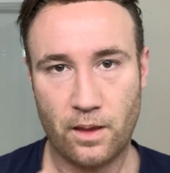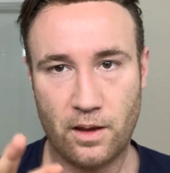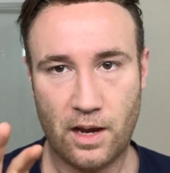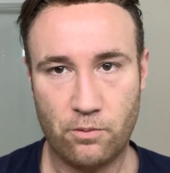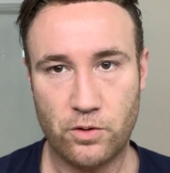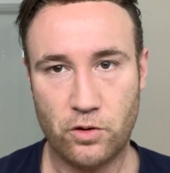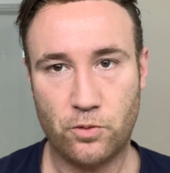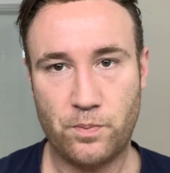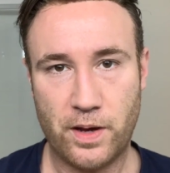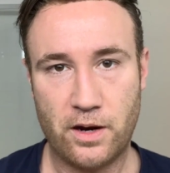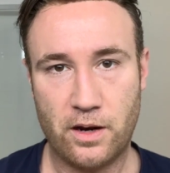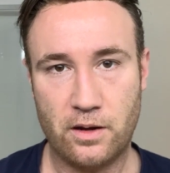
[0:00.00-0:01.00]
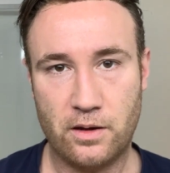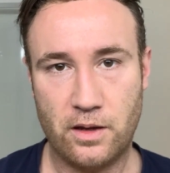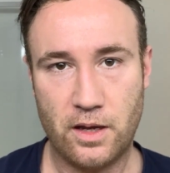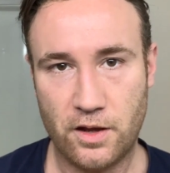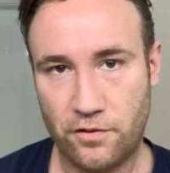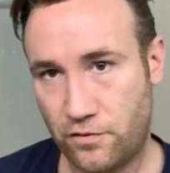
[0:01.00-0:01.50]
it would look better
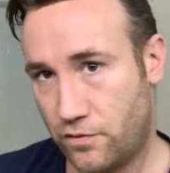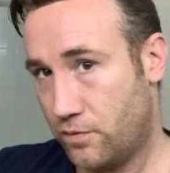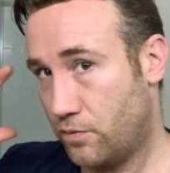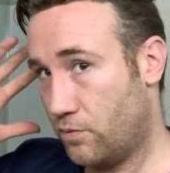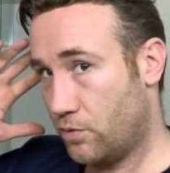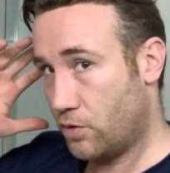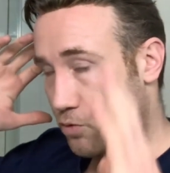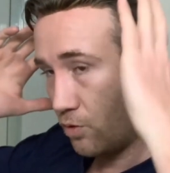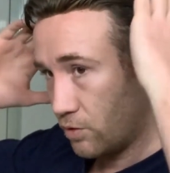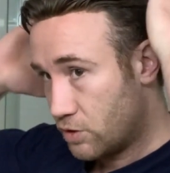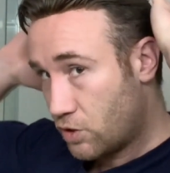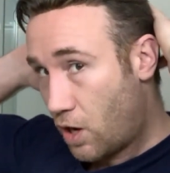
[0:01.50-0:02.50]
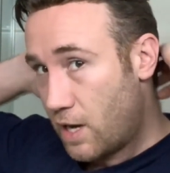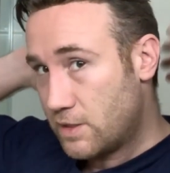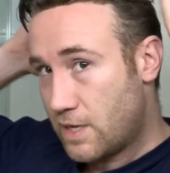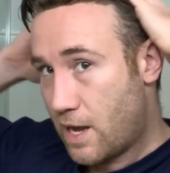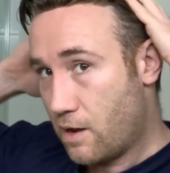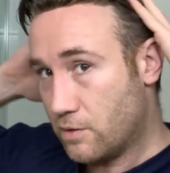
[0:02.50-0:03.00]
if you grow the sides
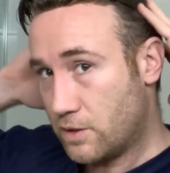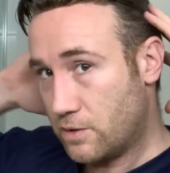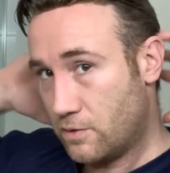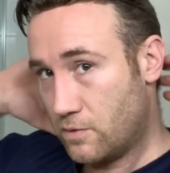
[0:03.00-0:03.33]
out